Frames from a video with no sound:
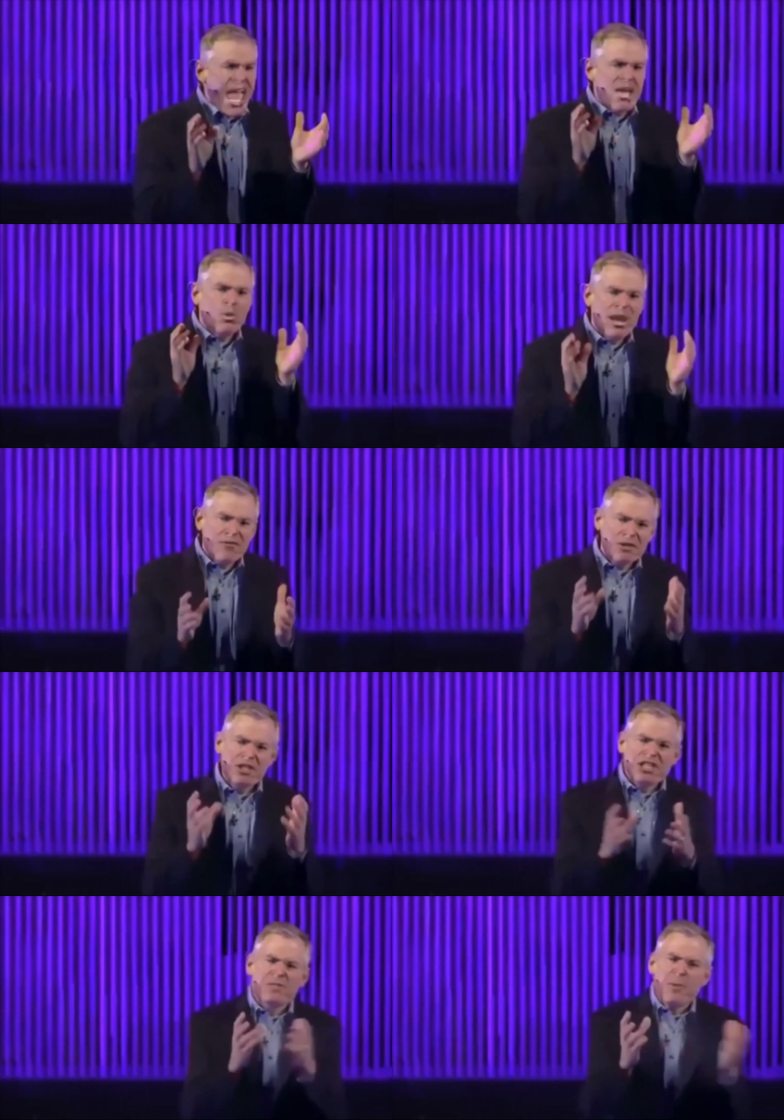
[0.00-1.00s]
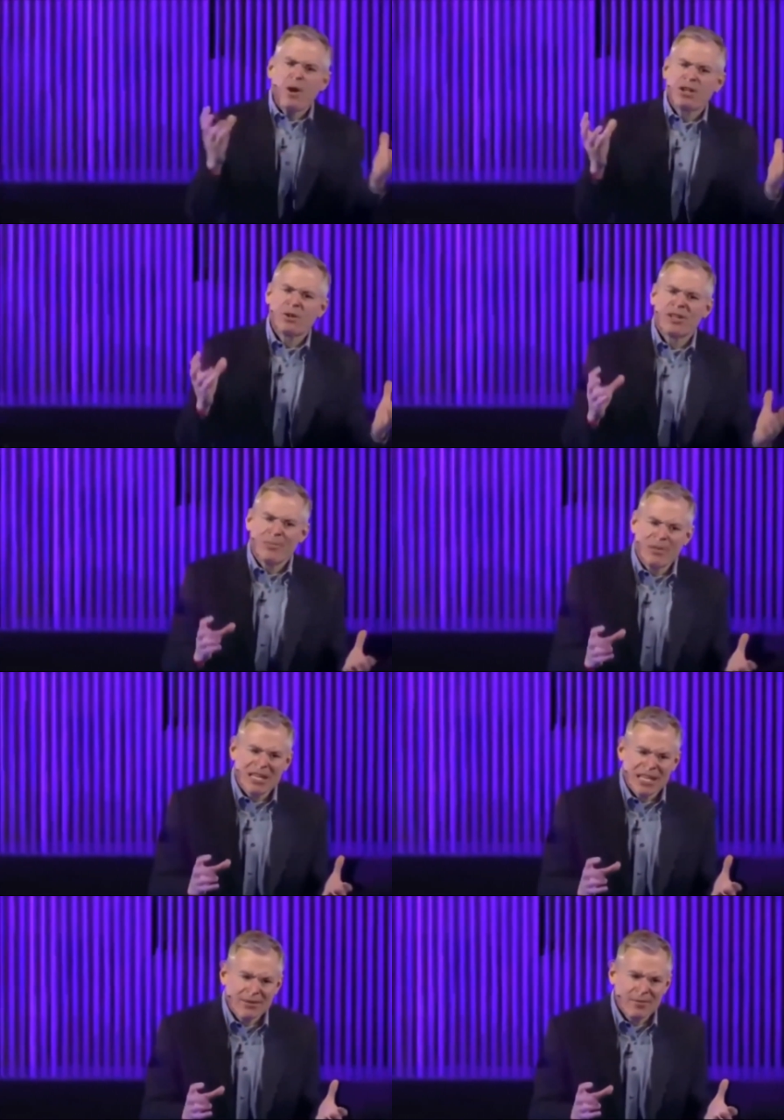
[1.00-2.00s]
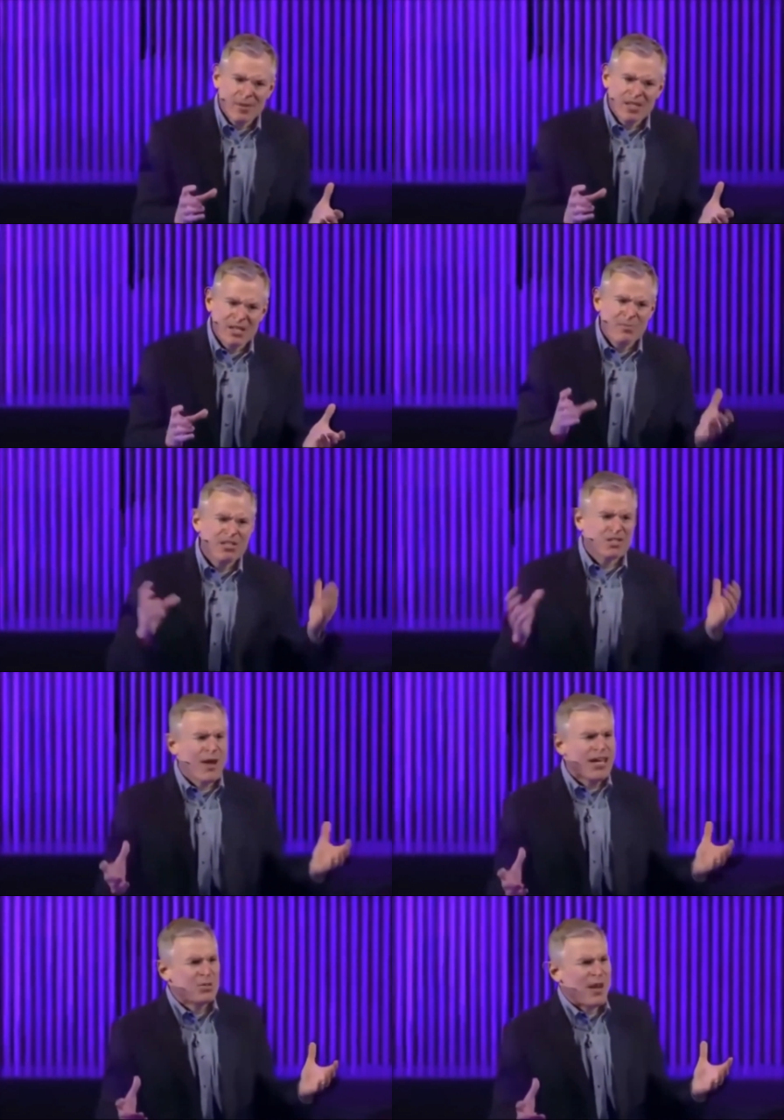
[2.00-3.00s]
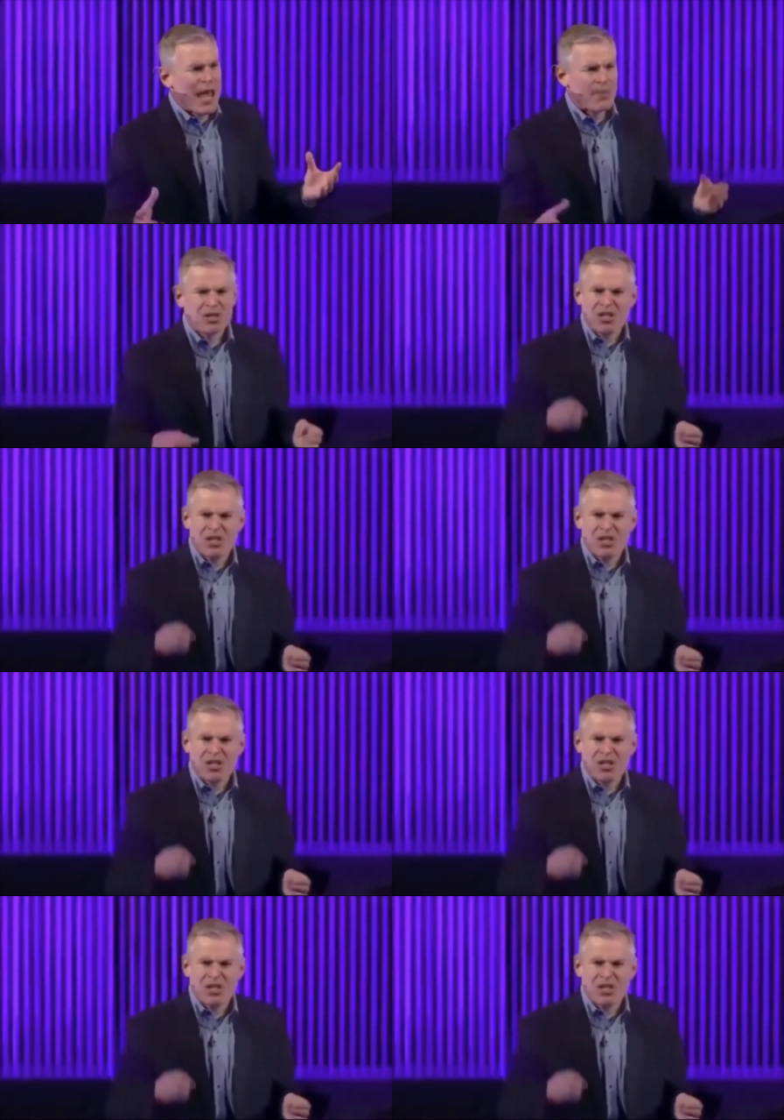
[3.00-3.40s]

And whenever she spoke during the meeting, something strange would happen.